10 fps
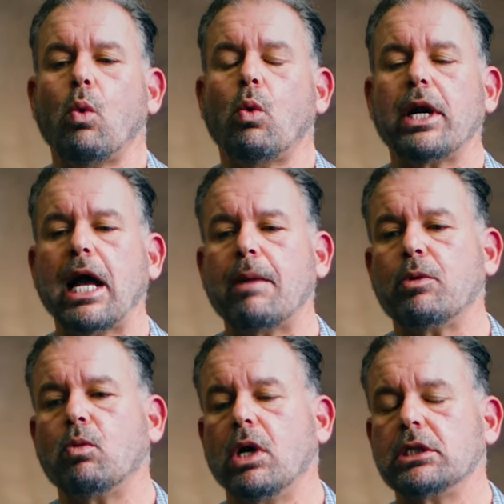What
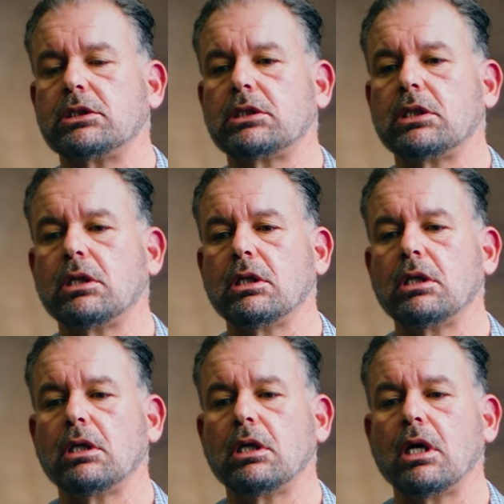happened was
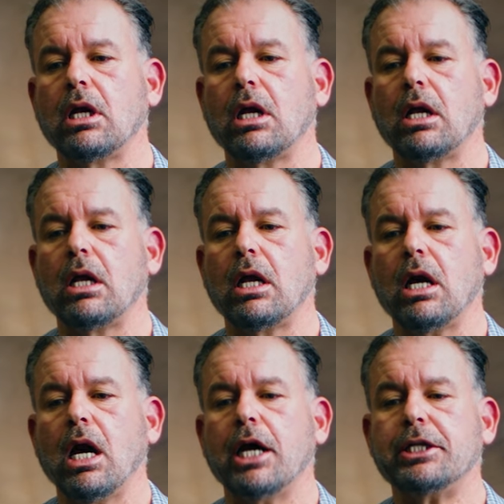
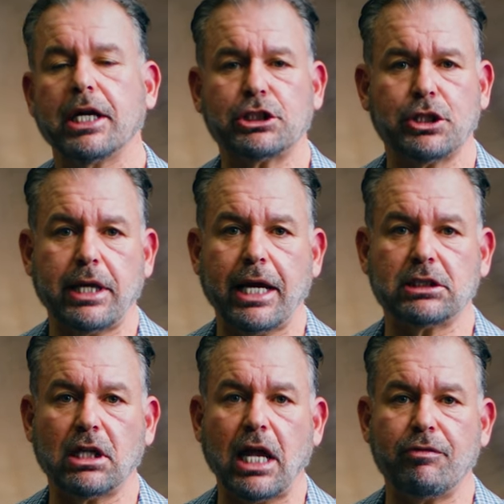addiction
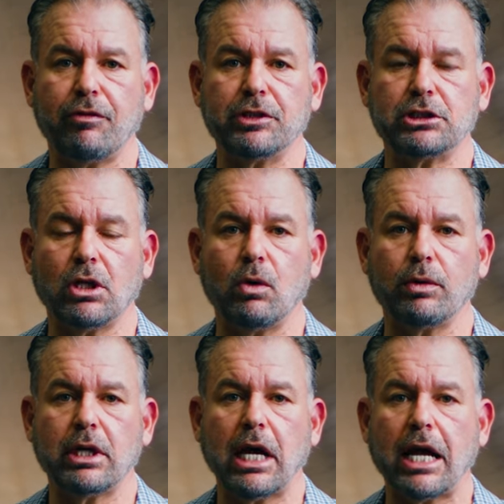takes a life of its
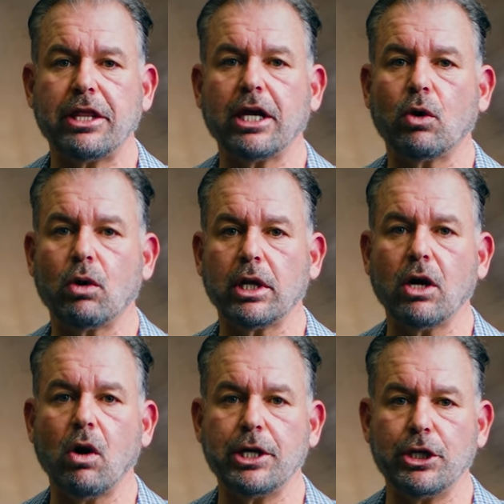own. I think
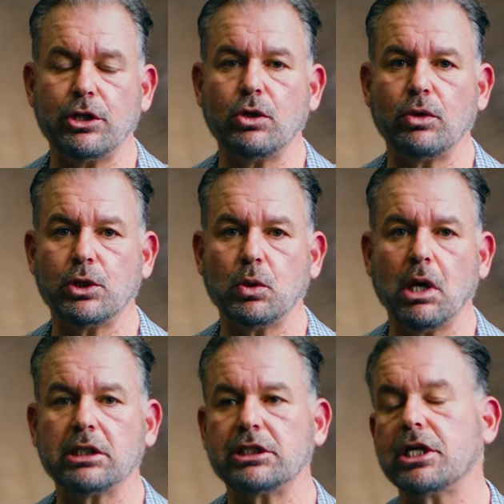early on you do the
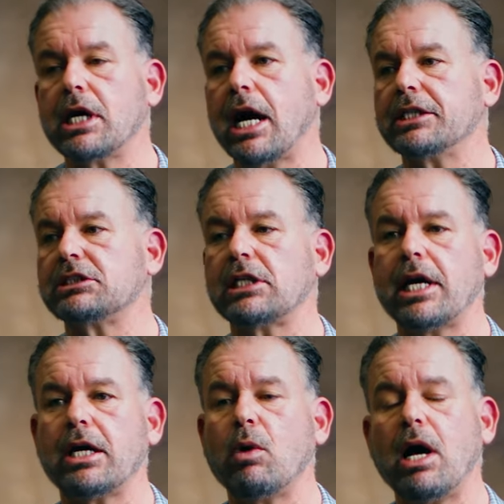drugs and you kind of
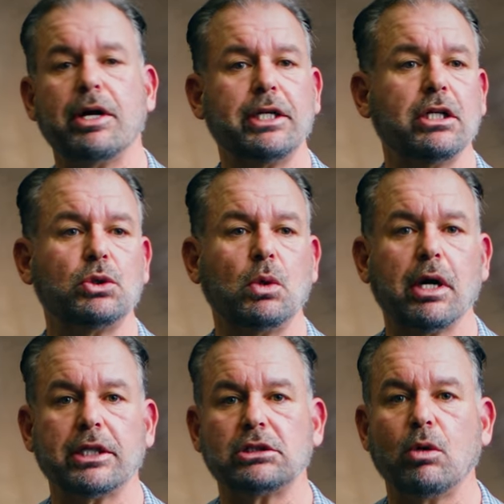say, wow, I did the
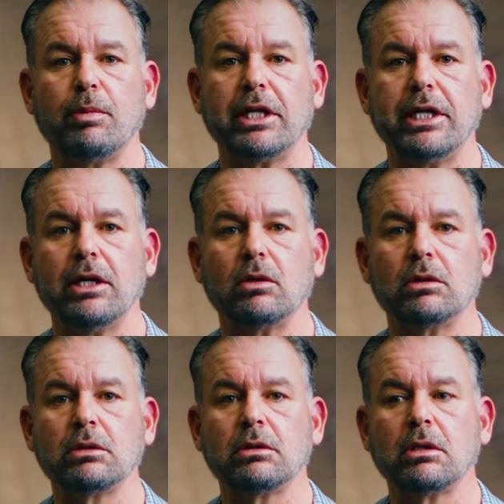drug, it's no big deal.
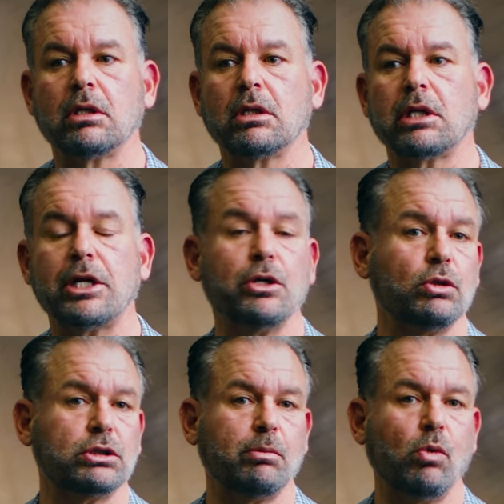Then you
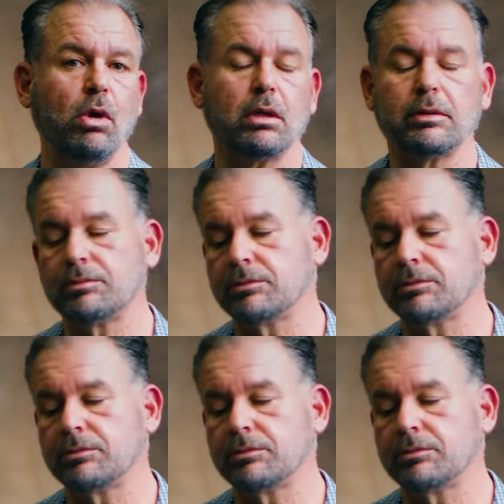do some more.